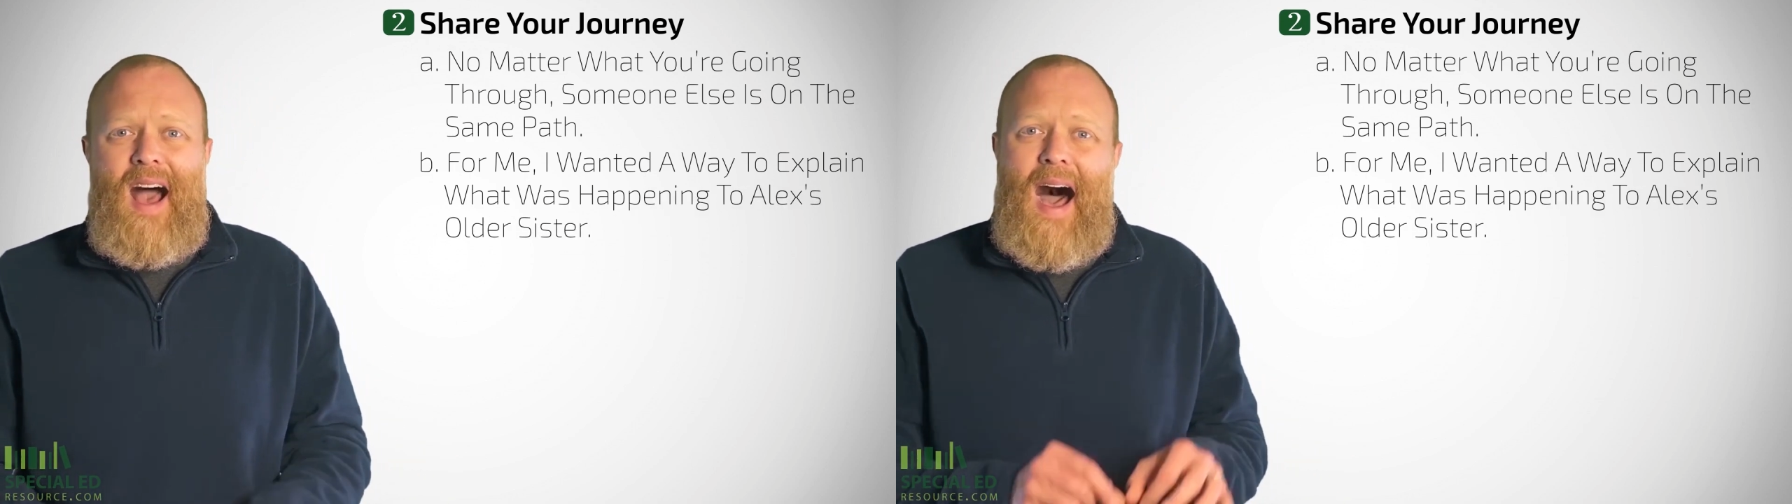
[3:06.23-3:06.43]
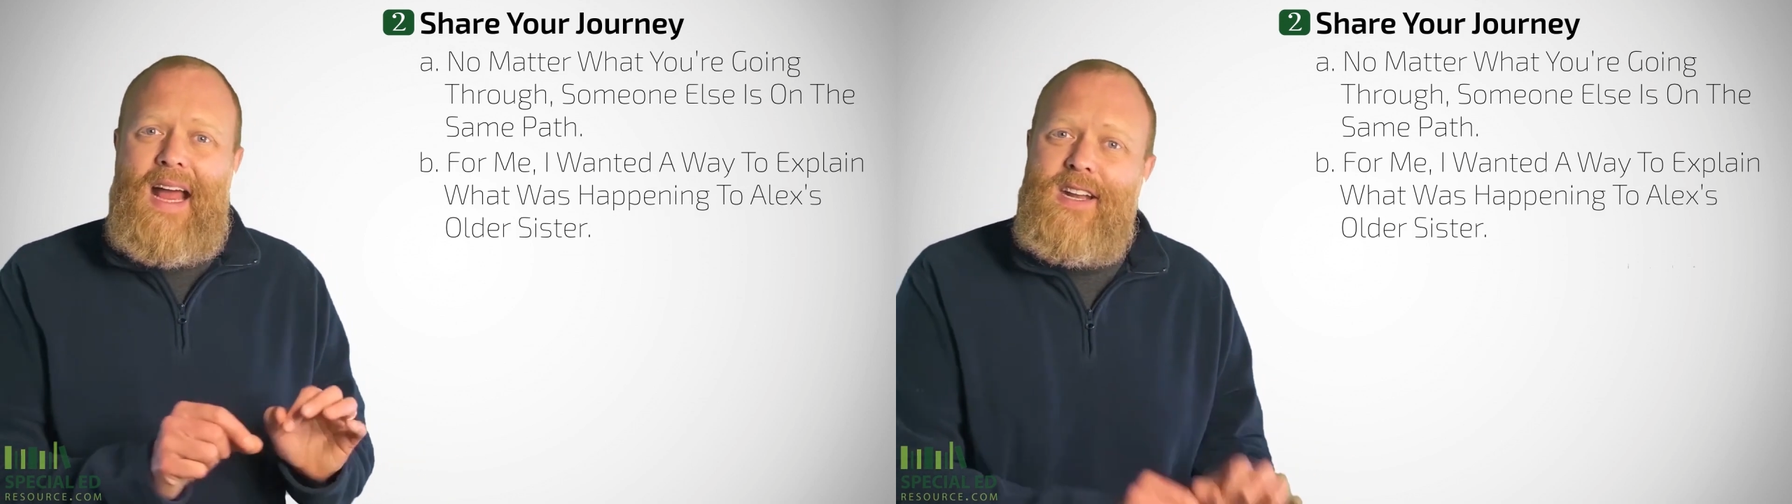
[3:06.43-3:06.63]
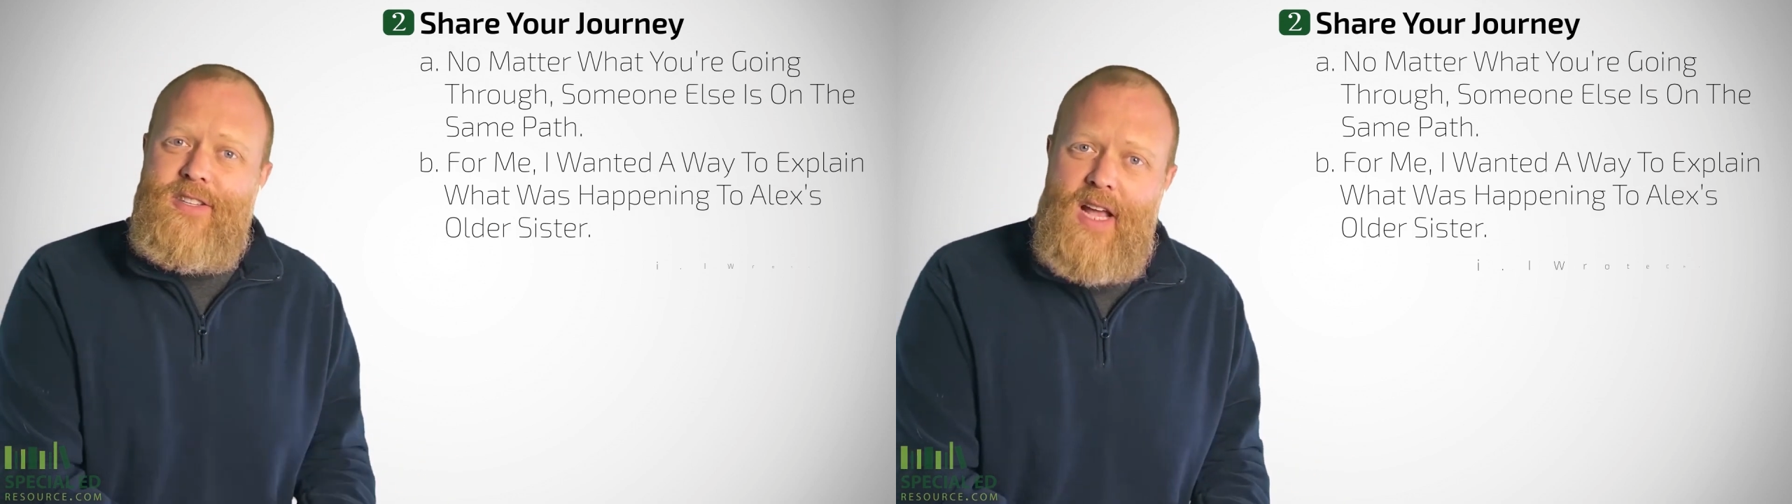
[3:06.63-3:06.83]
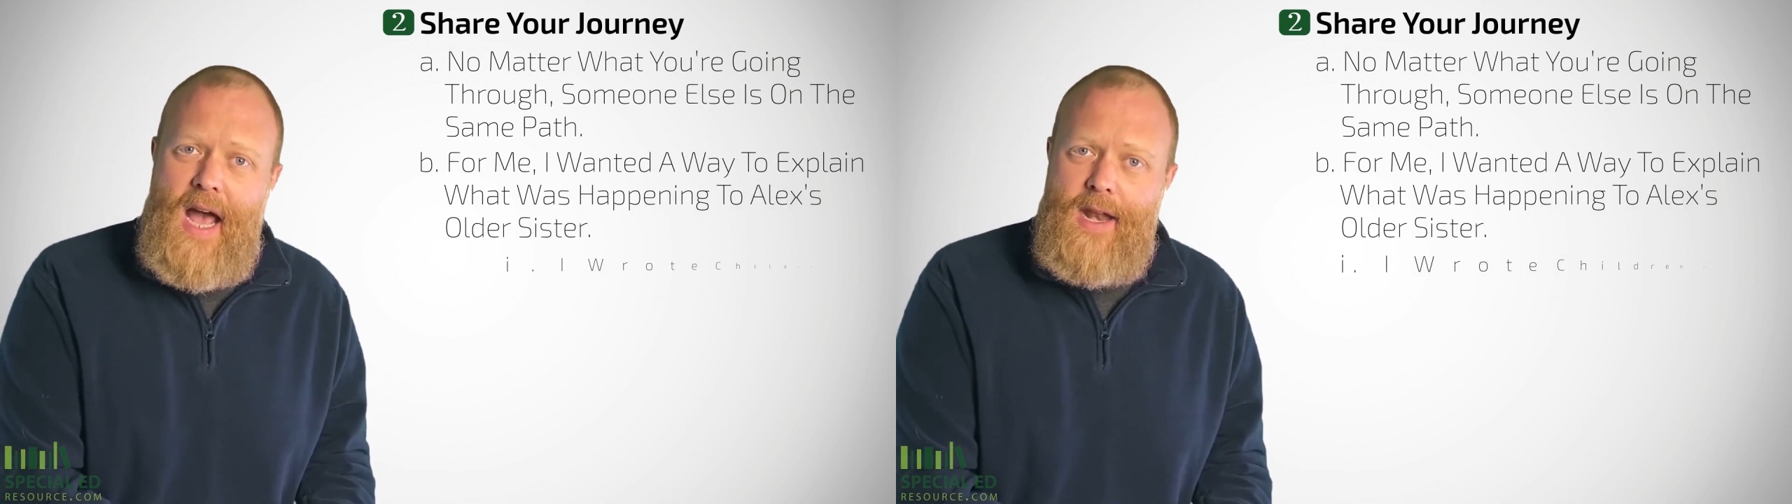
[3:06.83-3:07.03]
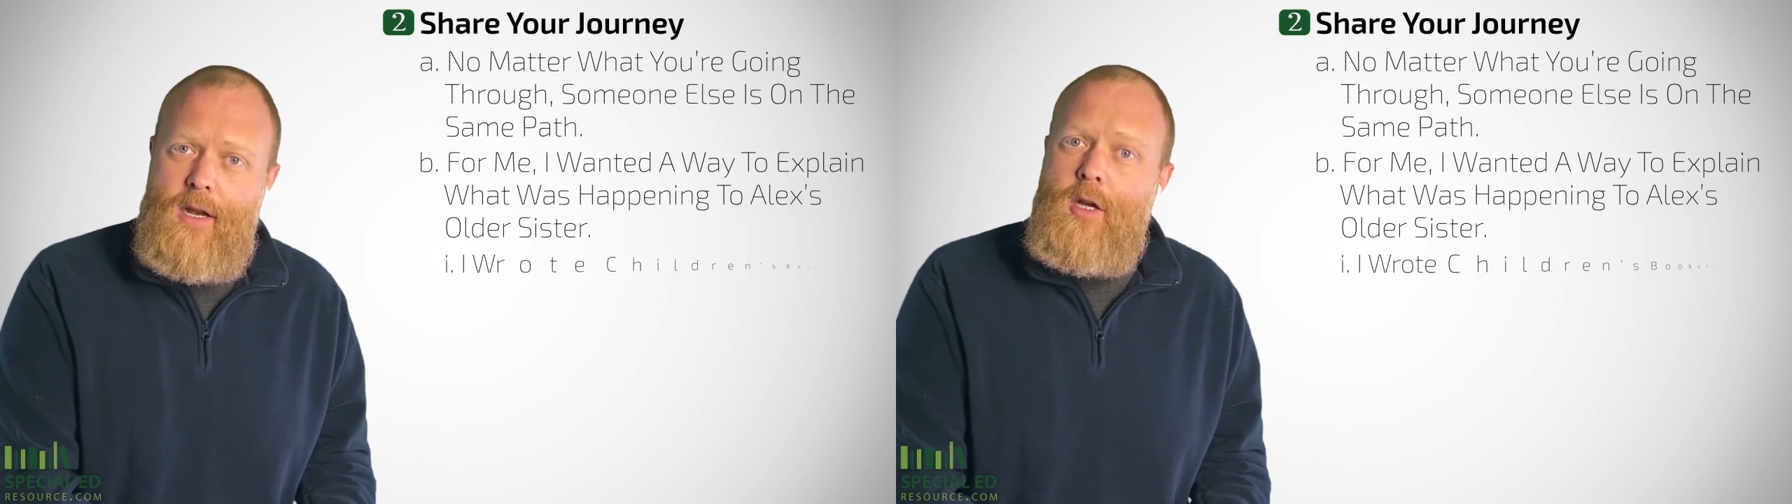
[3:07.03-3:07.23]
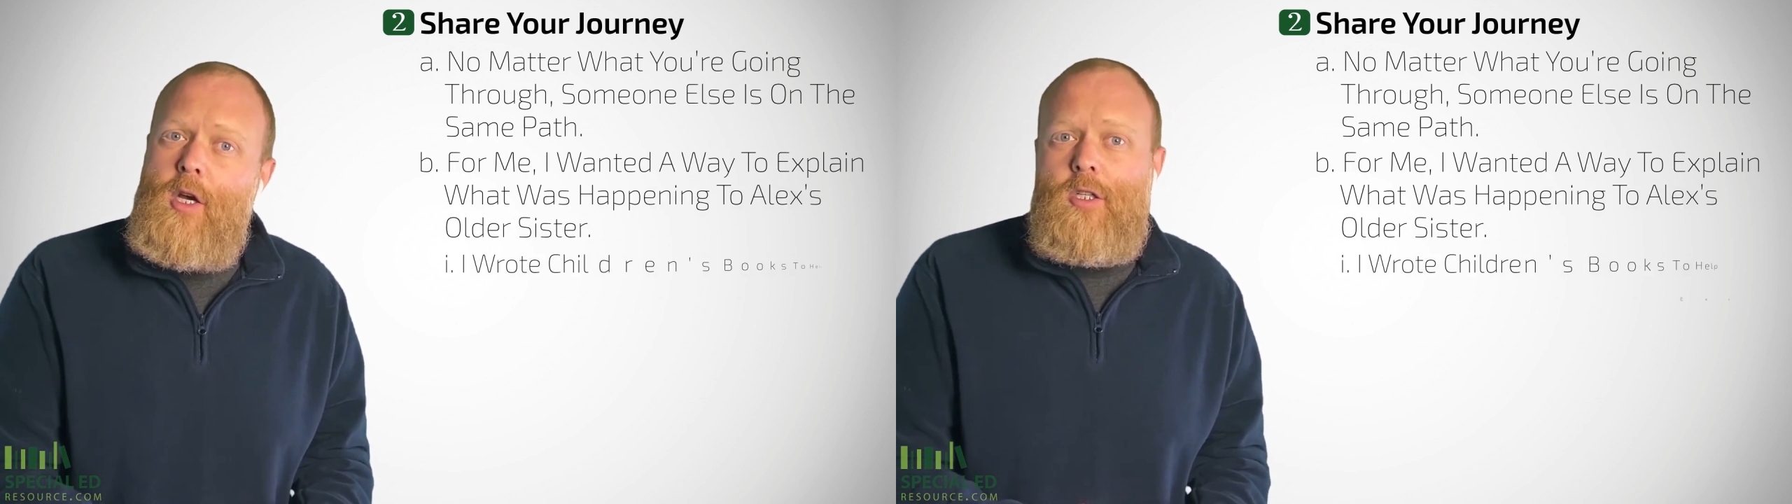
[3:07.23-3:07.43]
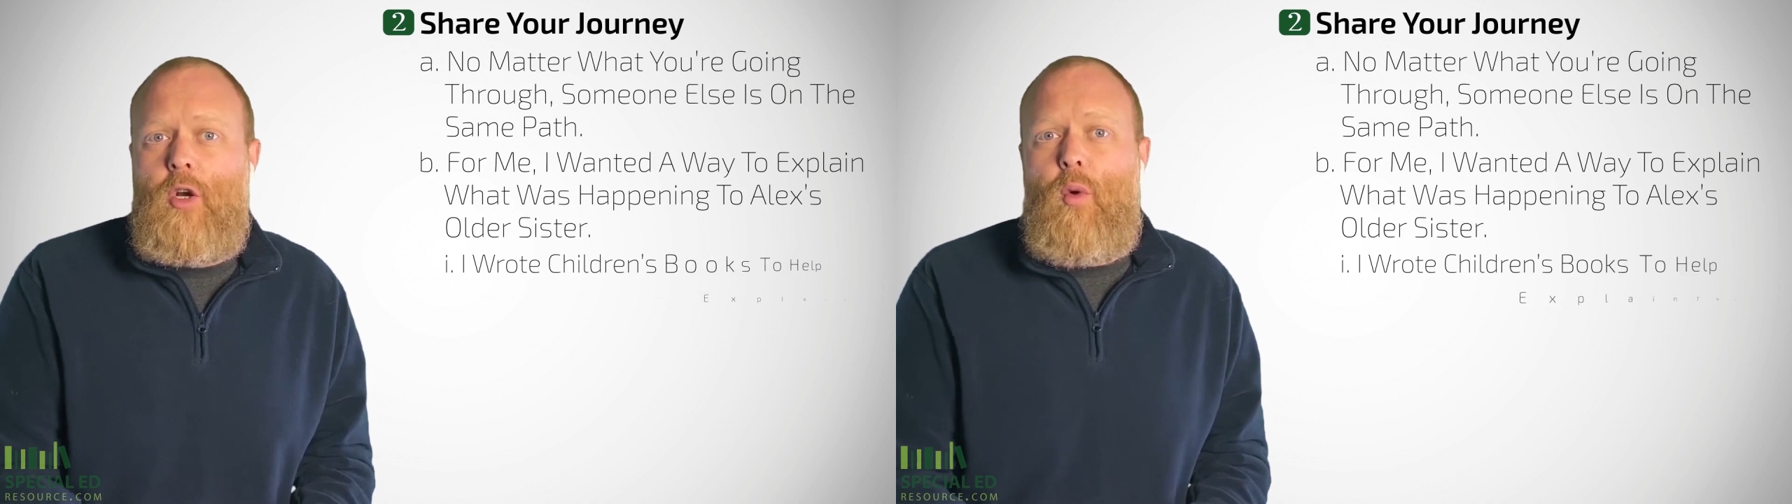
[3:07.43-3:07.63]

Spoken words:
I decided to